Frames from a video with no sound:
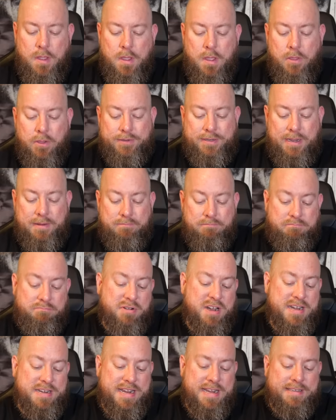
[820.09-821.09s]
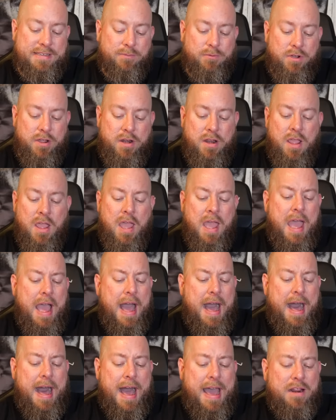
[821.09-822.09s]
Looks like a pretty decent one.
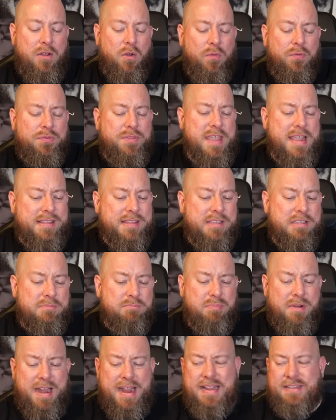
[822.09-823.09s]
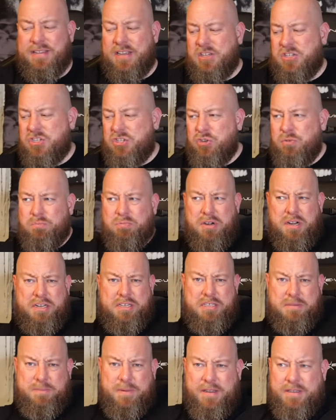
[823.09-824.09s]
I don't think this brand's like super
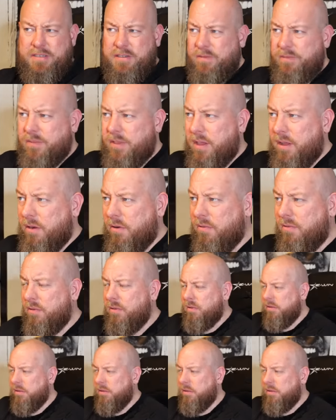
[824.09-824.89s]
expensive though.